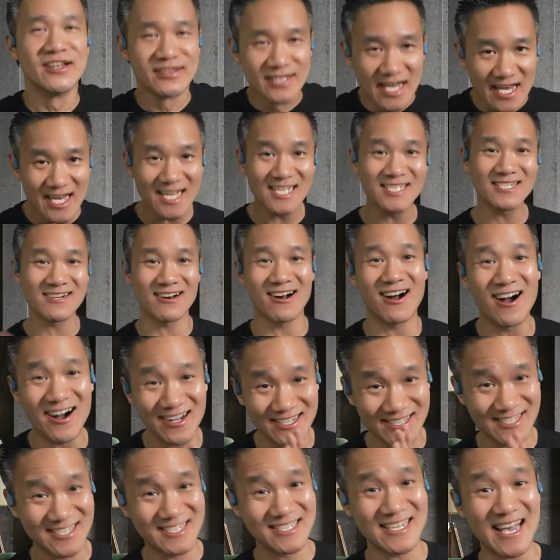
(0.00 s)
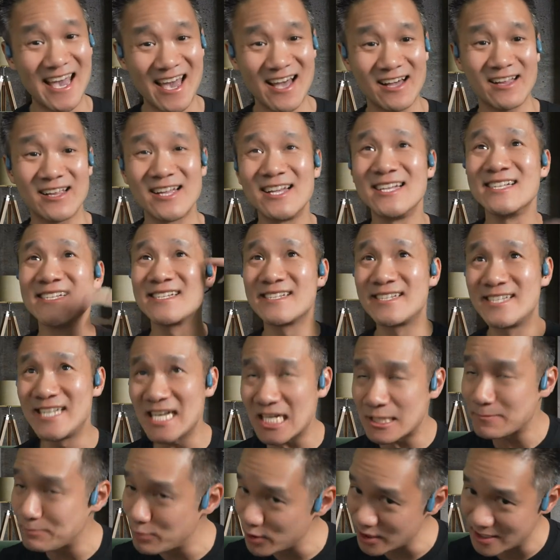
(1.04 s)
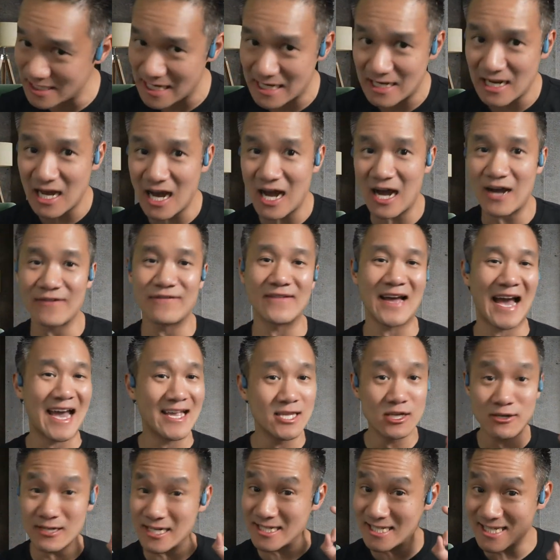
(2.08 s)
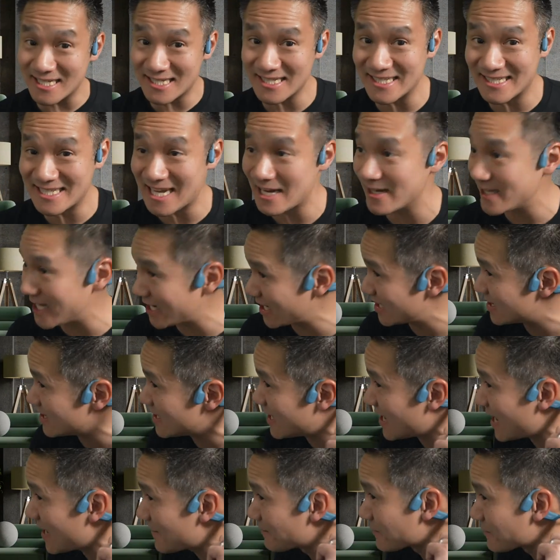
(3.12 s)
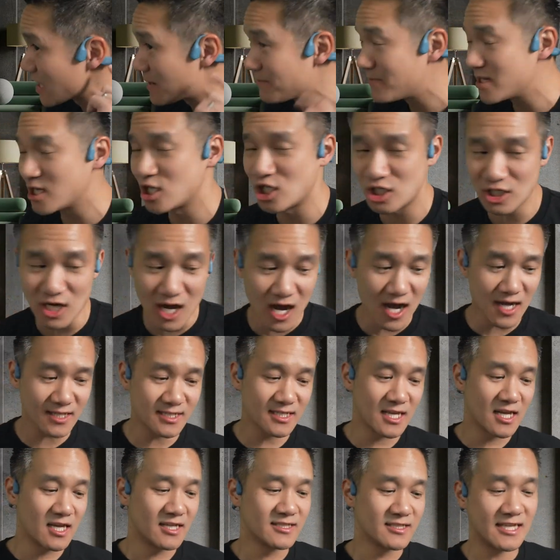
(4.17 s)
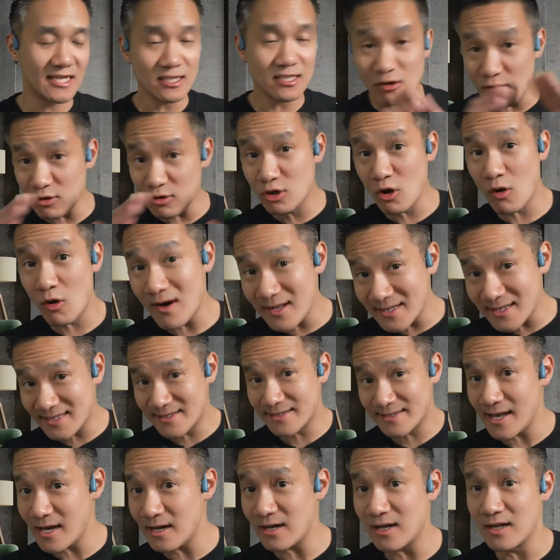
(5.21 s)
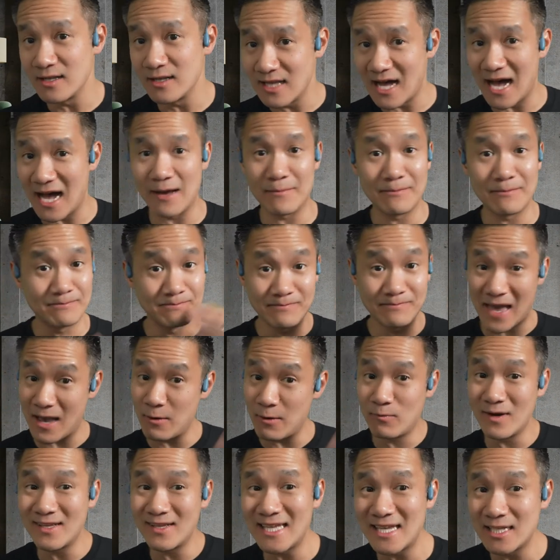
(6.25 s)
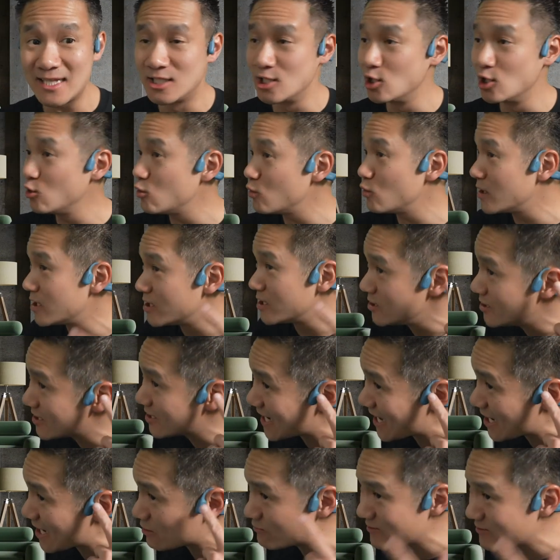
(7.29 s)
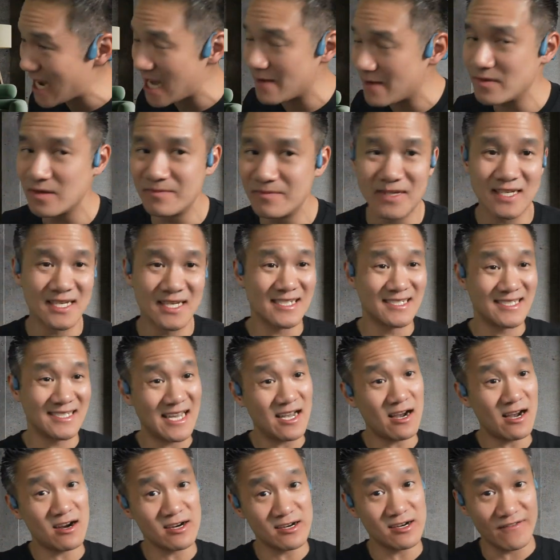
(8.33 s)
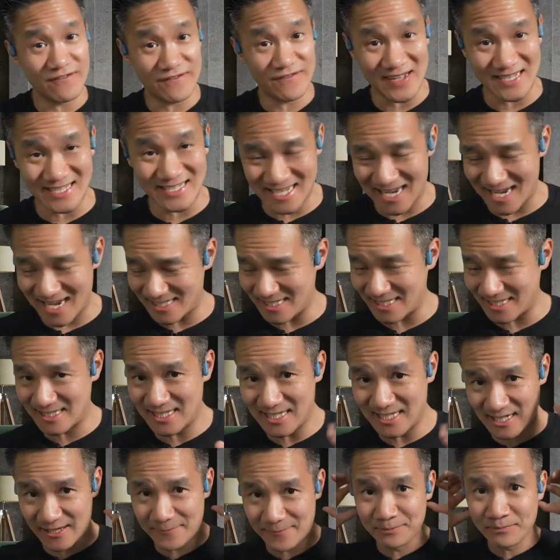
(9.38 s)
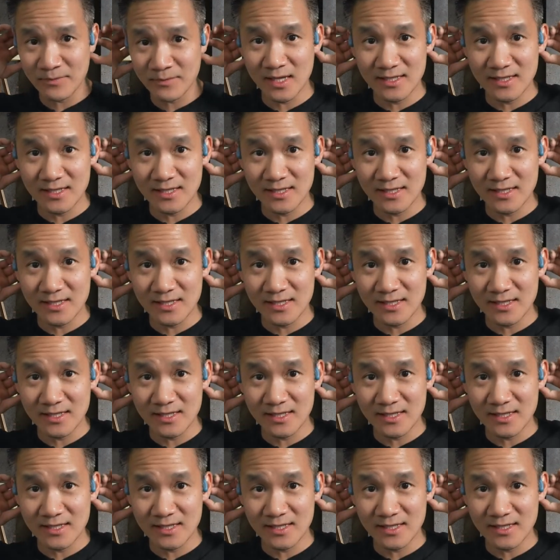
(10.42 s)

These are on sale, 6% off. I know that doesn't sound like a lot, but Shokz, they don't go on sale a lot. And when they do, you gotta grab them because they are a fantastic deal.